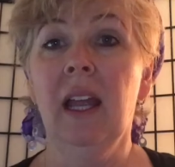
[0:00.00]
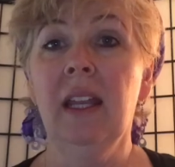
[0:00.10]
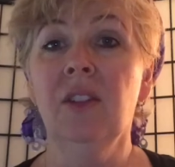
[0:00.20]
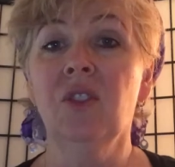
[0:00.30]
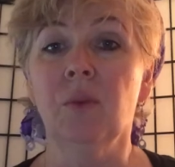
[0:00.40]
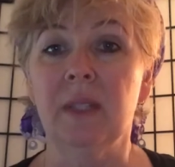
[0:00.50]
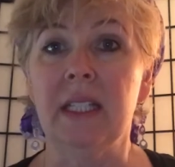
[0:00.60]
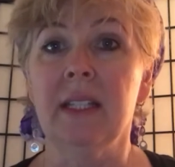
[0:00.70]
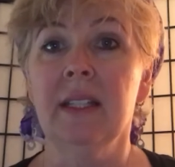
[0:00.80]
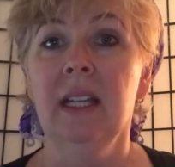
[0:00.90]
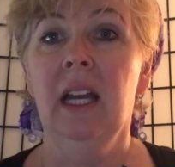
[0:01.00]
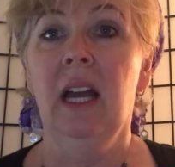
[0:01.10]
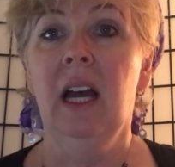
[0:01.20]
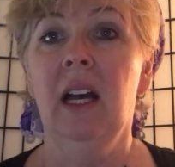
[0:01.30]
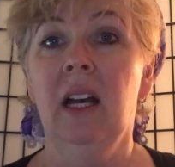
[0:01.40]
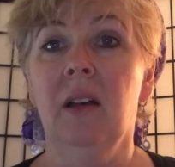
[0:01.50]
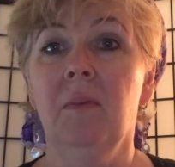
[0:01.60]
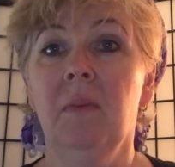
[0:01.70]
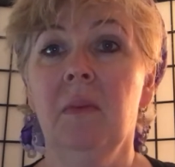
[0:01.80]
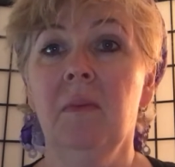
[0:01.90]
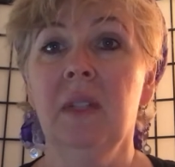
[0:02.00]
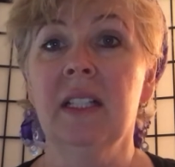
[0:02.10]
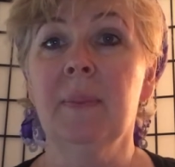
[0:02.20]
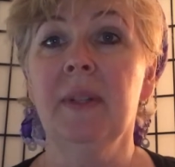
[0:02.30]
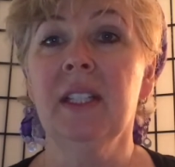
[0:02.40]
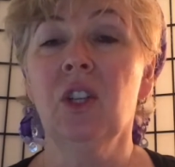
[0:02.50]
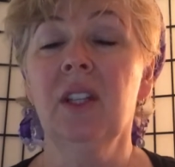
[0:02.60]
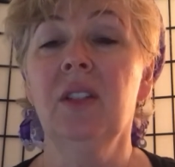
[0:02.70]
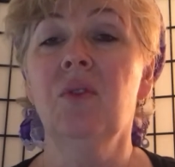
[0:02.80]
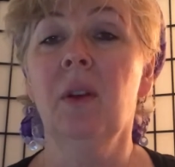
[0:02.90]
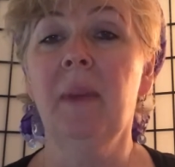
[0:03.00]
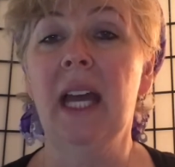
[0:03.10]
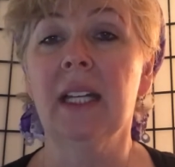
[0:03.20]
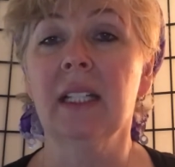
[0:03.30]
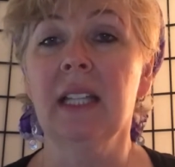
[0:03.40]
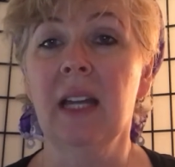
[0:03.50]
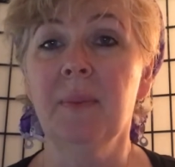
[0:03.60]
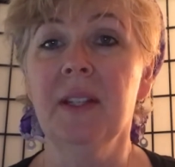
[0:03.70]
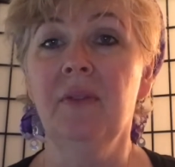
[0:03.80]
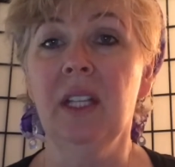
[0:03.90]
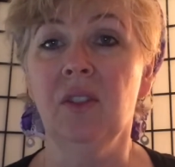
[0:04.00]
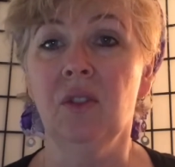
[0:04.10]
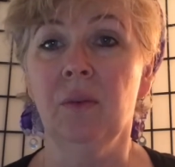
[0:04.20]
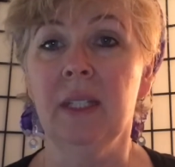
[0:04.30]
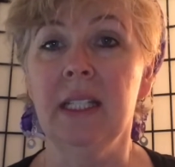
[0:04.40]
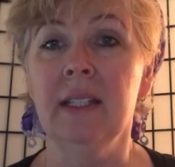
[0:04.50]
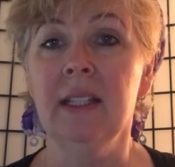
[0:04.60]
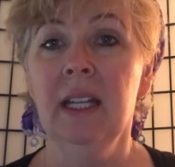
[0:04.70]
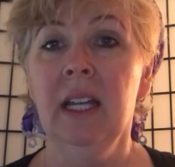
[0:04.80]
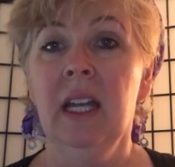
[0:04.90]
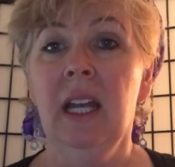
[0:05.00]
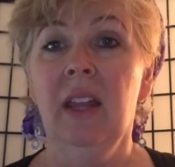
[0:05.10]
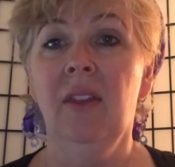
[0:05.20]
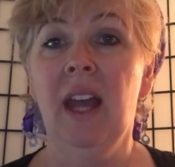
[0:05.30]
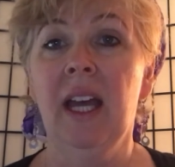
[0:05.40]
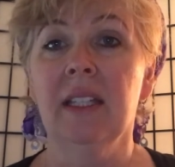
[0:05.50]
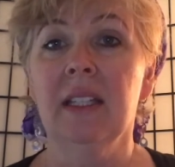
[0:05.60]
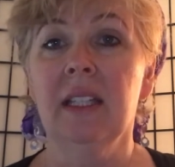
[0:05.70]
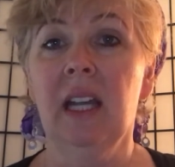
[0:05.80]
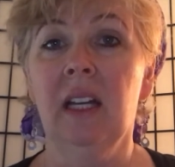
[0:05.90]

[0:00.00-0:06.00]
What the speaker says: injuries, especially traumatic types of injuries that